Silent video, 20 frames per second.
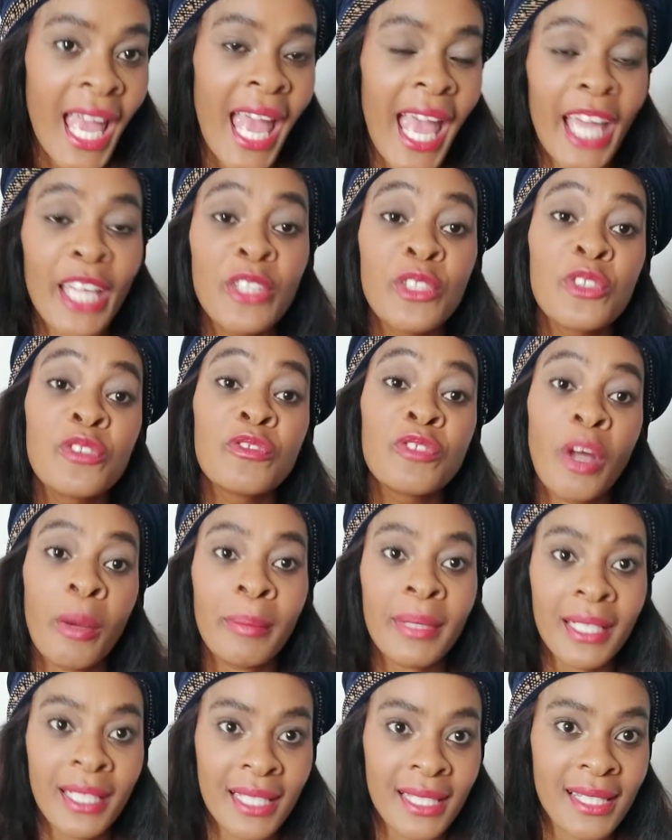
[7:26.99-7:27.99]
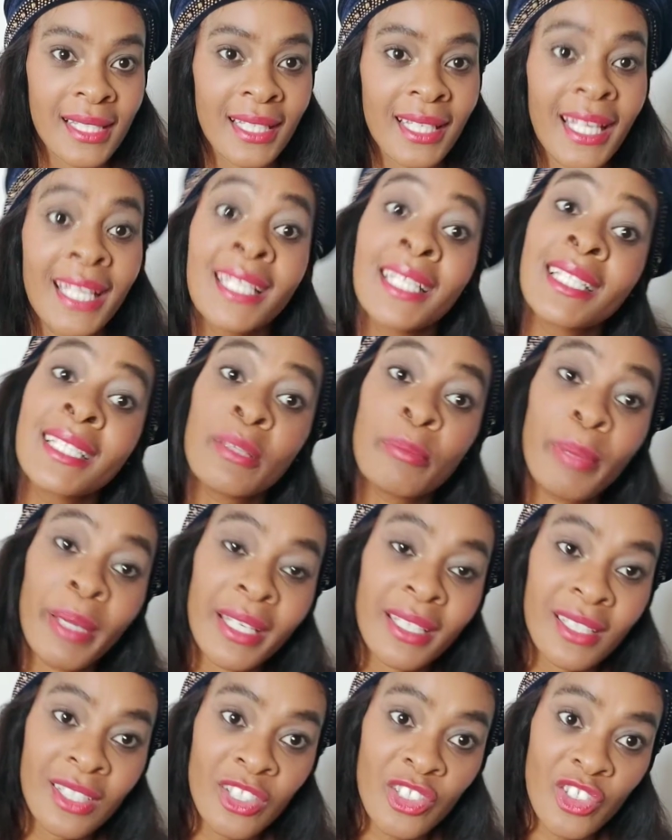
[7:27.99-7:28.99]
and you've nominated an
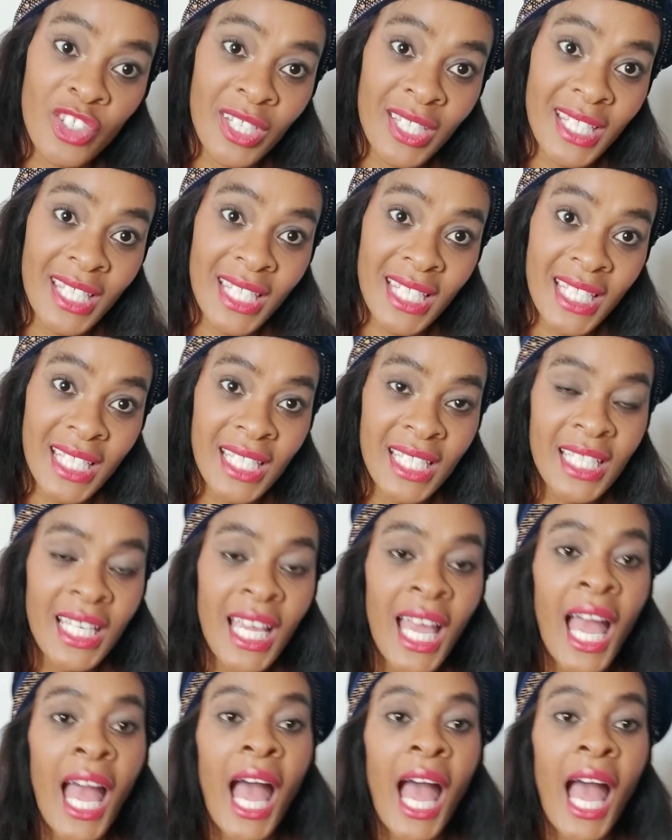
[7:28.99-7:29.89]
independent trustee,